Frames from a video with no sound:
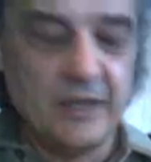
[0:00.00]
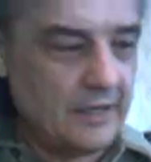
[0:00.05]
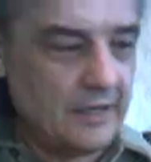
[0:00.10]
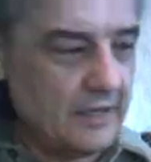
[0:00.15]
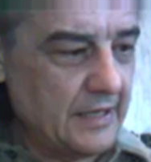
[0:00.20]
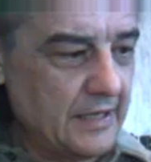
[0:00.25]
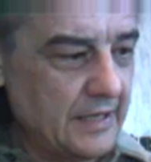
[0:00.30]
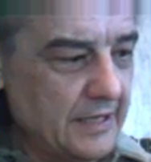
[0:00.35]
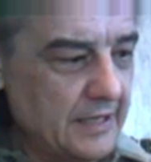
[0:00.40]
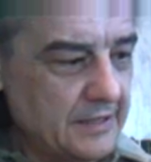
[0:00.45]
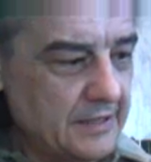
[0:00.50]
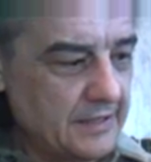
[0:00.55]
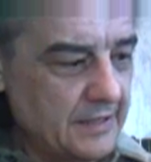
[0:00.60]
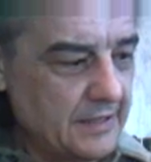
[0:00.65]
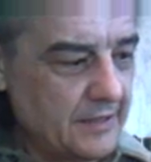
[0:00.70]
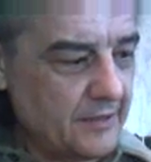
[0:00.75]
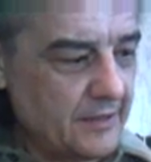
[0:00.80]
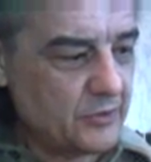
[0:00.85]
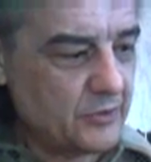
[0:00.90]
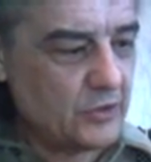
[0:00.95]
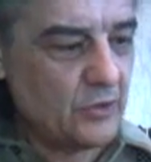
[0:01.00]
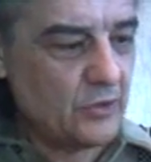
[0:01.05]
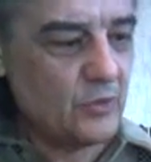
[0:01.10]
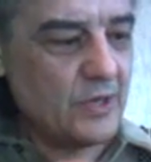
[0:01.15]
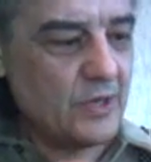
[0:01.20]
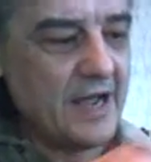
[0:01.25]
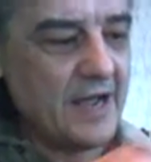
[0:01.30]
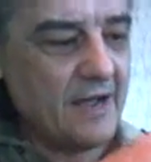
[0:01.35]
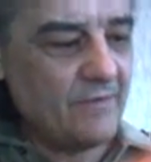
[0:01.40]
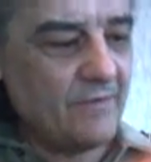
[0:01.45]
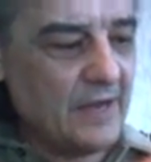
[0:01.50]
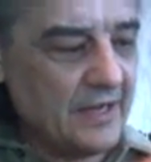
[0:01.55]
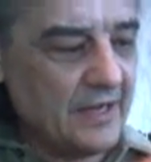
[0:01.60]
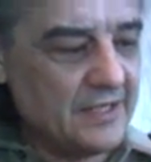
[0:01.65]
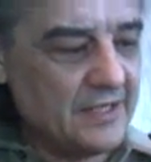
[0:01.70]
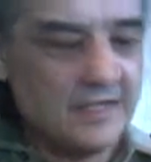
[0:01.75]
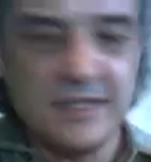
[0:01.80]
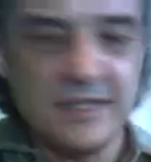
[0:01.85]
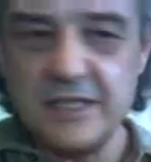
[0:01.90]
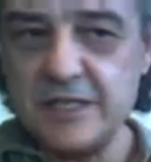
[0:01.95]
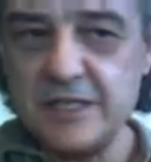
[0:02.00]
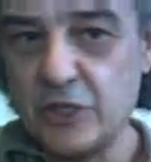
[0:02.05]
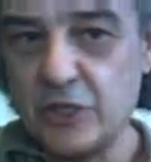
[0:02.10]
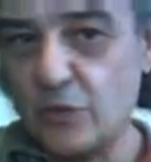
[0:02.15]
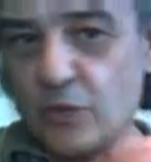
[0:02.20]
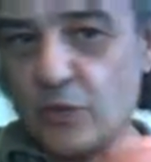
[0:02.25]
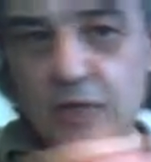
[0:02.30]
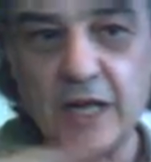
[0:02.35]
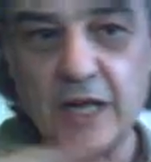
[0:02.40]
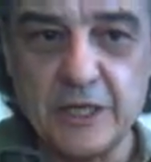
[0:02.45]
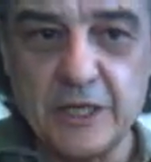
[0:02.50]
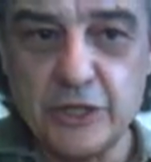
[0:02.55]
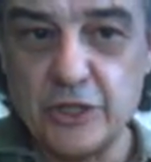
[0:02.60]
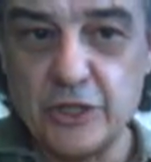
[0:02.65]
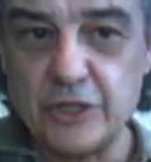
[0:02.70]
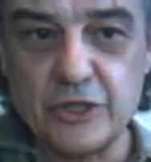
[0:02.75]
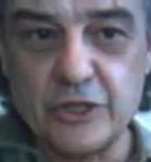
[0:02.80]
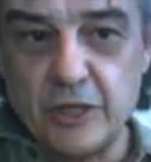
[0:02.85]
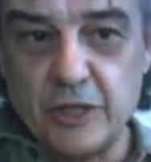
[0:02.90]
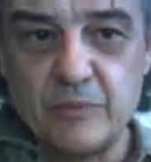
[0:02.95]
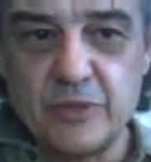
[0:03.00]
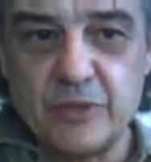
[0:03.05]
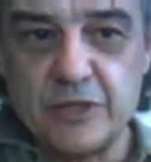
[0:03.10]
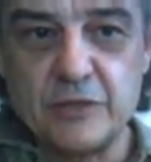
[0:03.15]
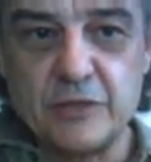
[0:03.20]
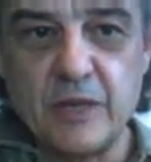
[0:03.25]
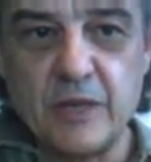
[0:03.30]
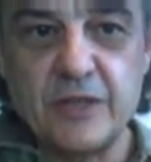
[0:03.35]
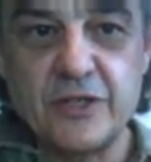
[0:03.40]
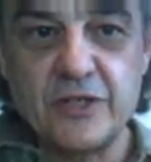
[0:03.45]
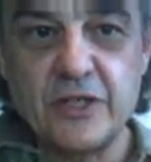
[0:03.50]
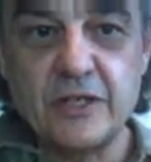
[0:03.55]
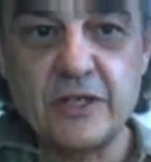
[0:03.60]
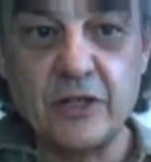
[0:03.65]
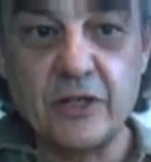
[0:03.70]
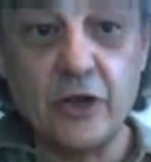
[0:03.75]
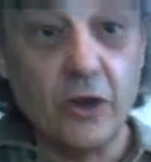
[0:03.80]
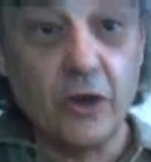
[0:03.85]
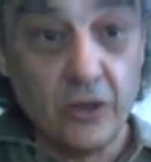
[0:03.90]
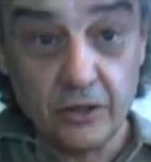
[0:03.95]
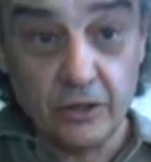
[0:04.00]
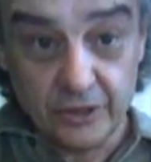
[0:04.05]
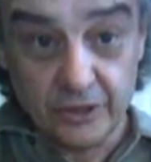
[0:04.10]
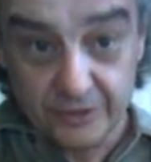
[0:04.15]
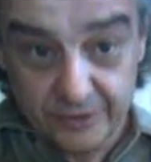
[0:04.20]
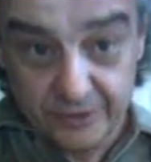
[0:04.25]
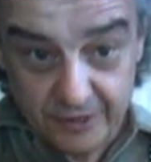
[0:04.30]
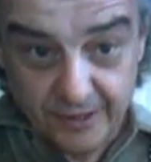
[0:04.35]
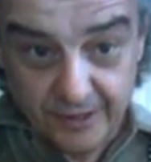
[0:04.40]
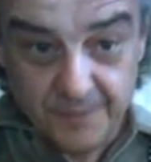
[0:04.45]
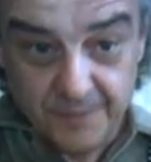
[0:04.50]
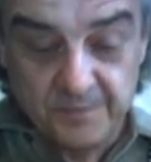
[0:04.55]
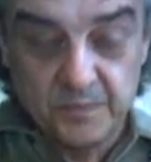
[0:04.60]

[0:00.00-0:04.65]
And so we have entities and relationships is basically all that